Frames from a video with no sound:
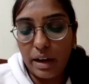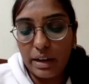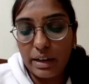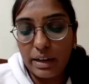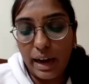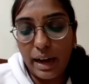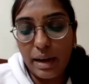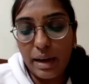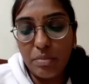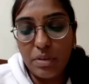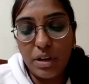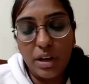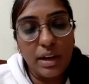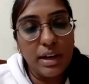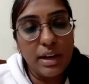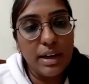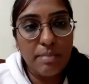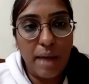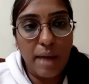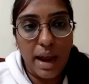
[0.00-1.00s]

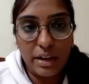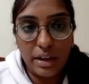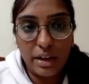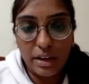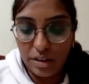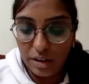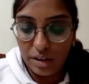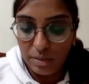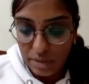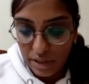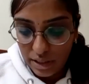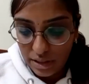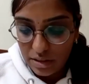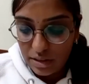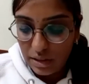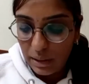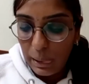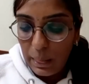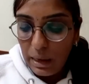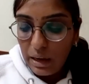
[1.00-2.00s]
time-triggered mandatory breaths.
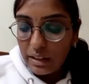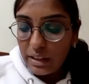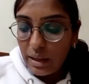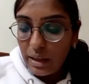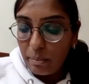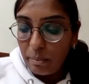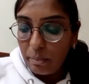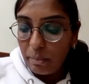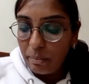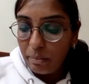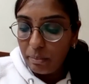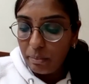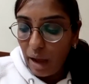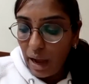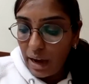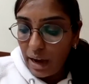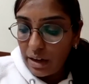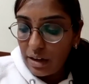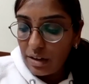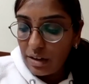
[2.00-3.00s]
The
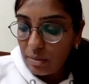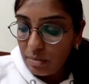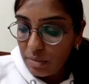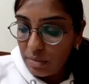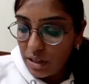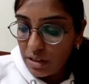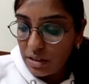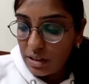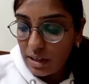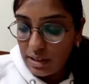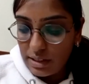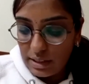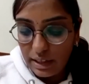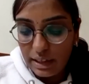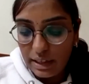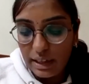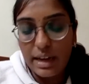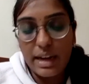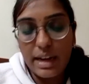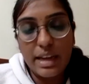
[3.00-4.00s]
mandatory breaths are
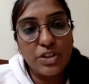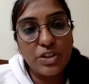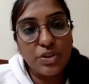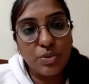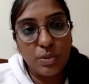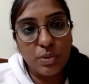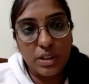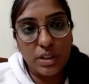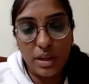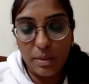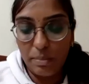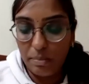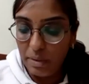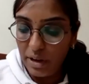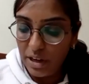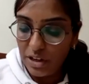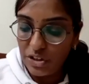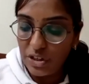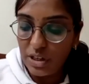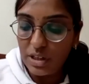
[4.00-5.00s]
synchronized with the
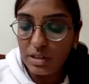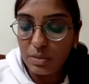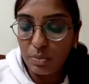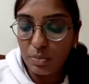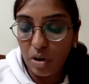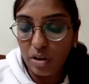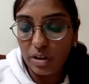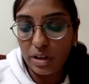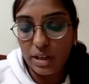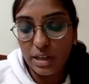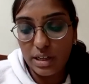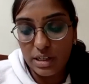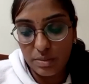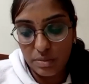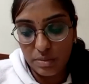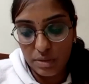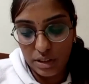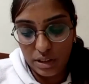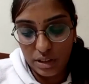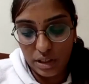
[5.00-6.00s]
patient's spontaneous
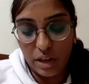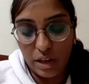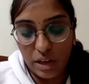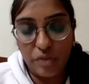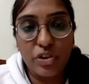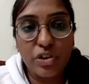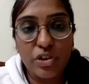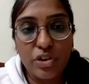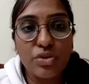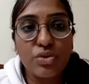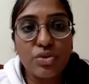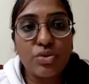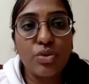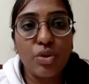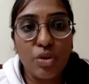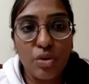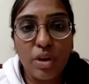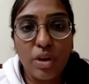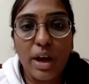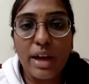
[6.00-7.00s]
breathing effort
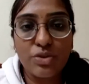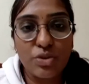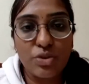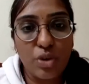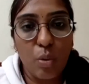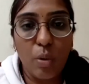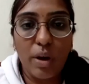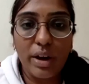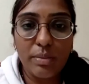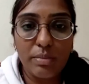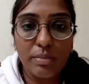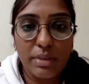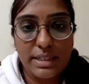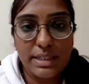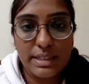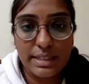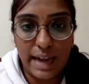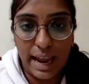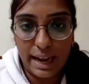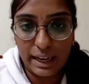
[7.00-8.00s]
so as to
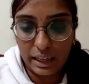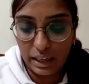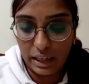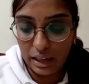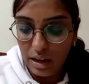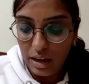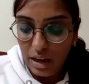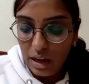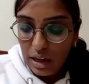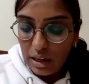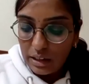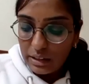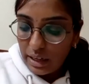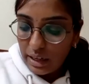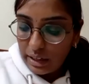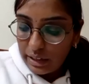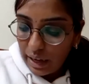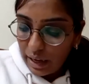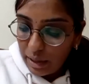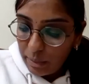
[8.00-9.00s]
avoid breath stacking.
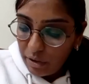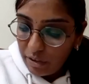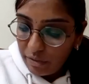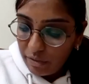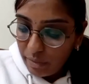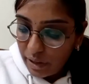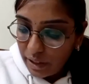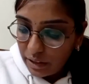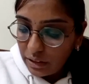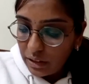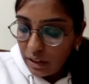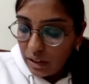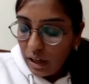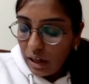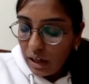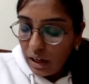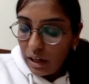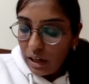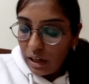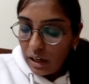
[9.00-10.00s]
The type of breath.
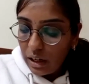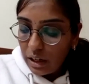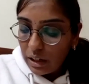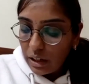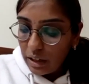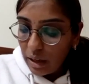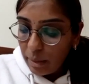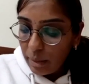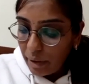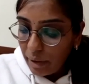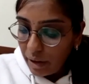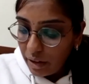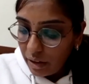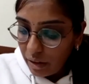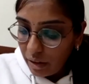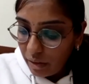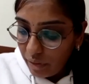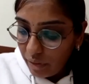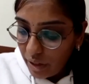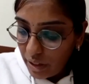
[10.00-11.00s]

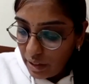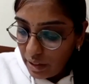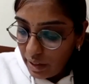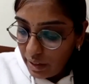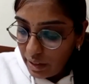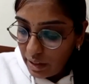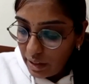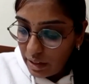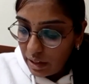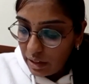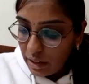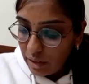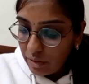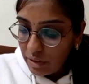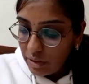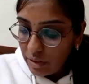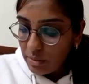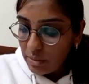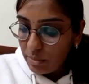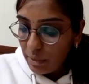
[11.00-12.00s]
The ventilator
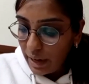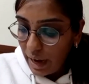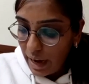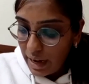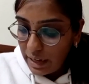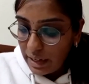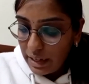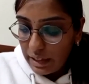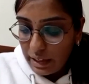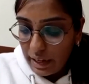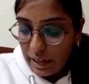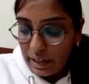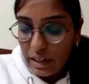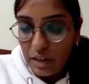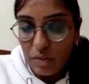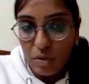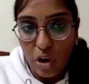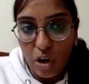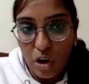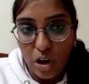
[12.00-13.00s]
delivers mechanical
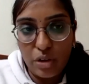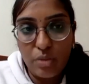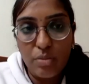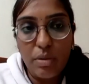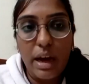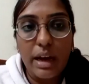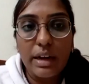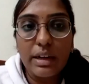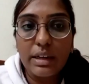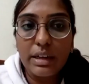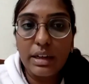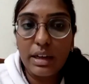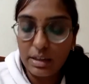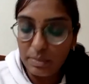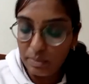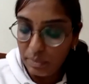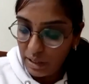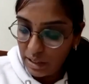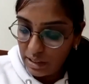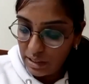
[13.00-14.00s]
tidal volume at
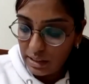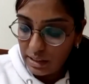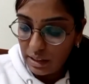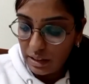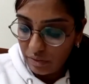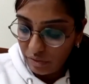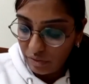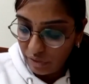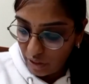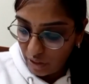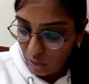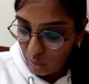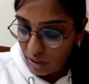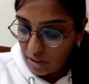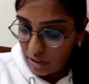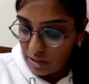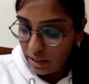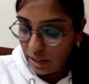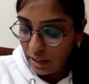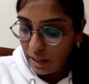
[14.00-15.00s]
a preset
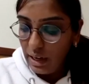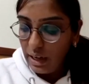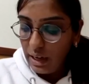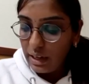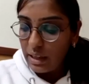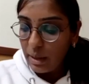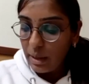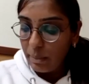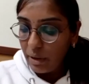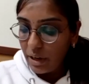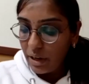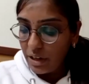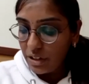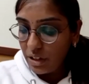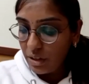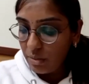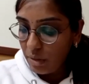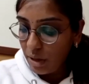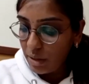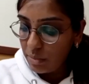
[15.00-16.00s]
frequency. The
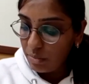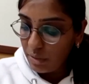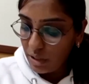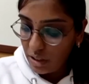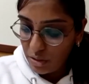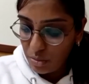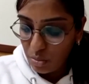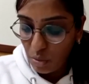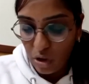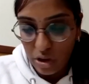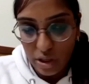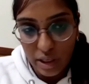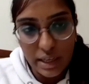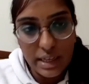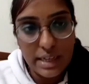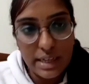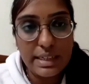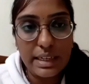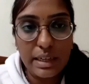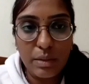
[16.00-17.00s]
patient may breathe
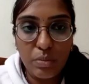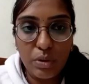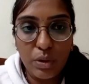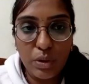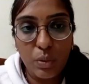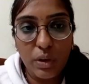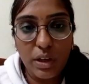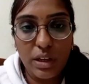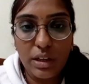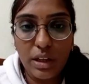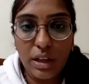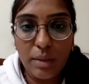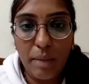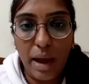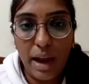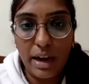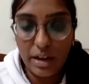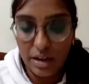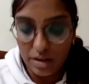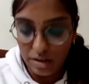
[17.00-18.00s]
spontaneously between
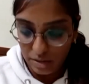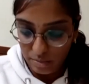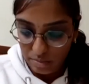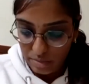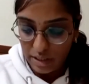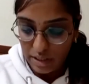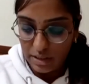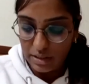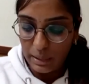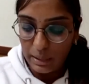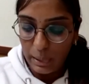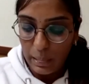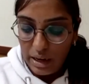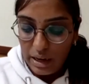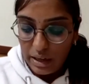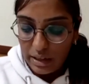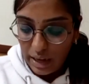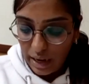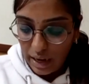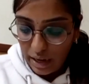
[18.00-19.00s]
the mandatory breaths.
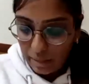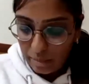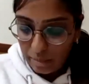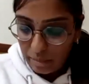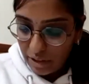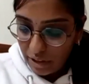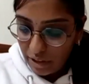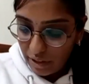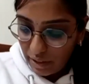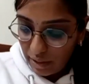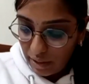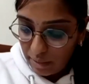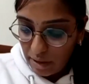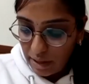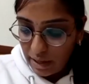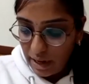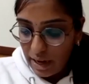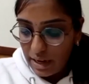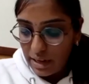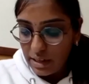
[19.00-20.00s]

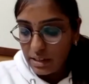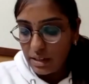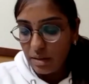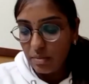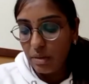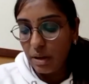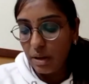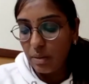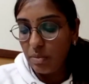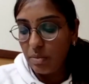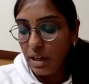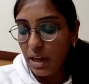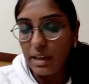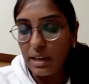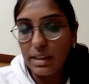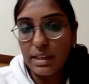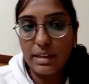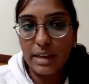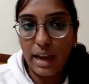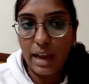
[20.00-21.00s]
Triggering mechanism may be
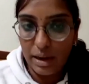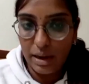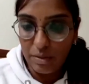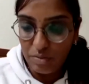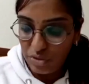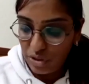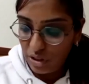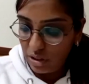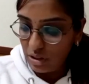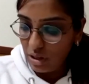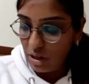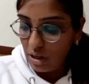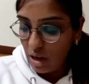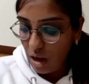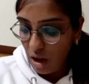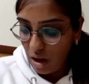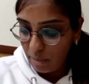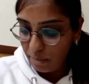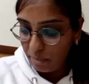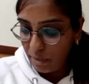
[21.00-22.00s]
either time
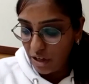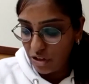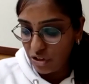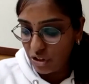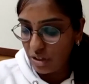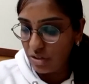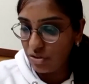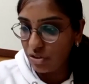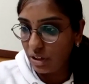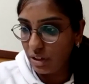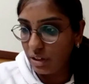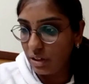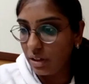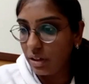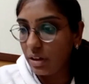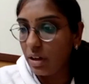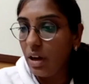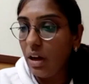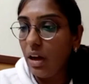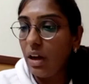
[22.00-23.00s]
triggered or patient
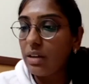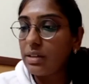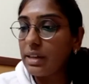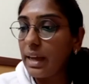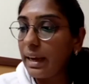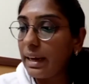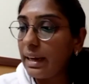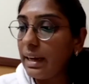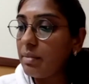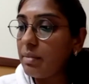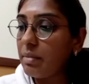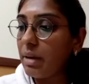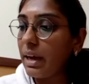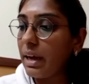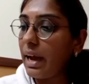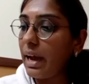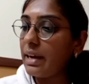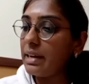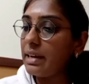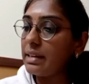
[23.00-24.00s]
triggered.
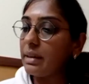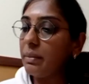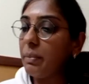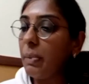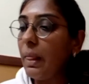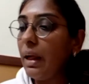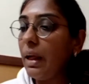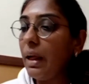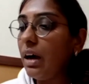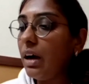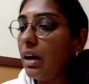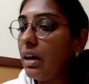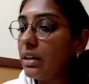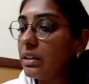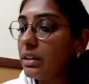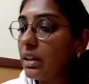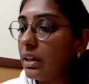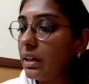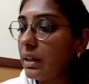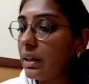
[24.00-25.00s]
Cycling mechanism.
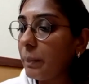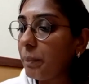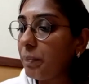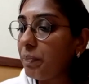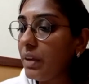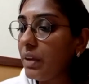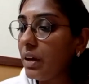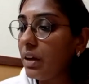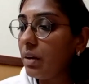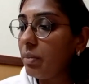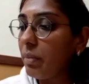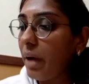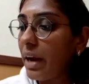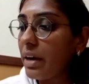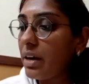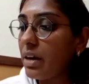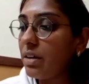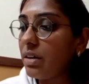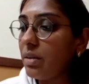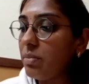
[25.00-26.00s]
The
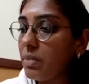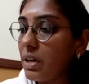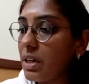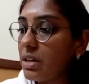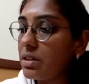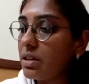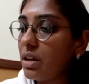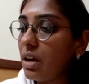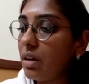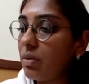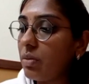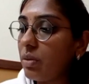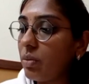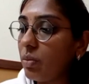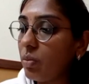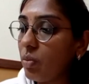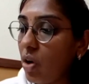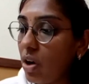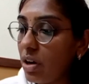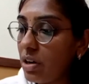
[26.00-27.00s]
mandatory breaths are
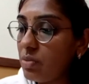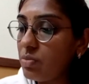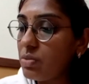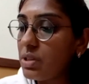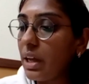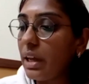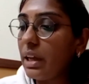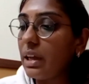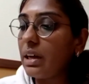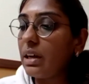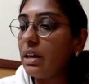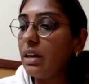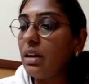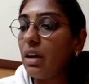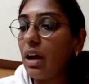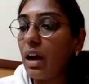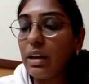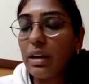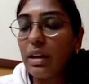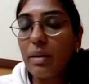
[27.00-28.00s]
volume
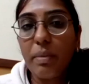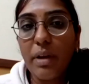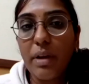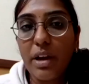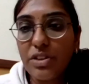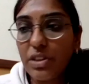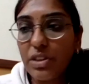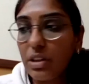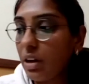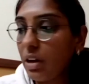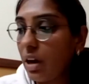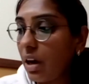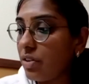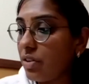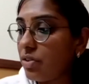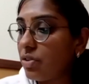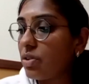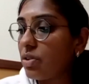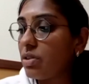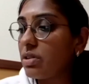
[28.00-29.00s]
cycle, and the patient
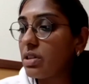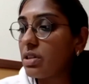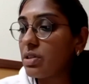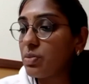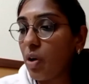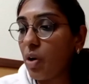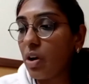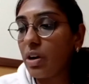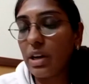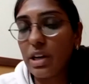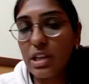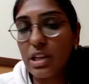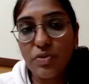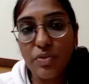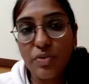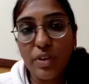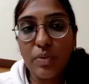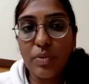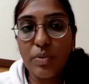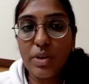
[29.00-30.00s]
controls the
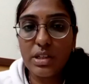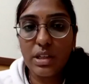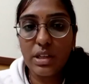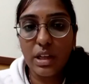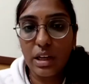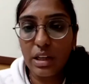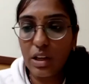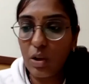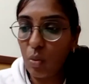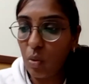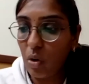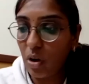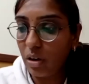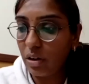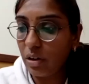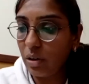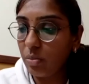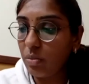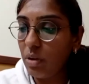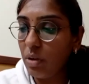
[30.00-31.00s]
spontaneous frequency and the
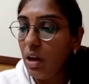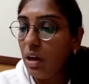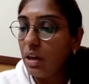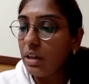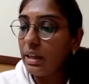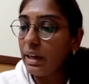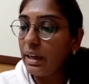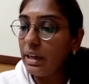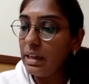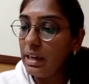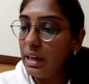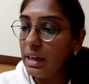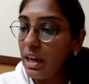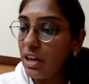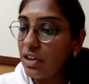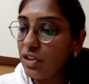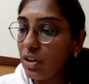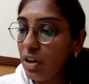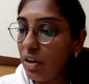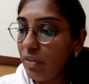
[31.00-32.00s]
volume. The
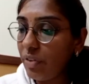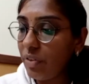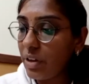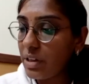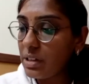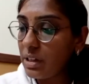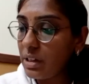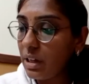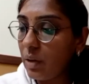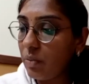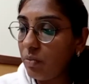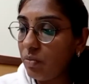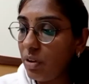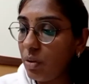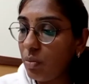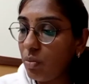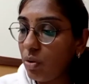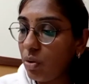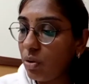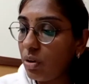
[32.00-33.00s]
indication of
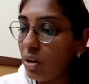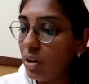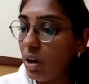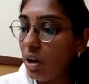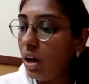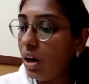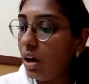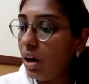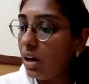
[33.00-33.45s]
SIMV mode.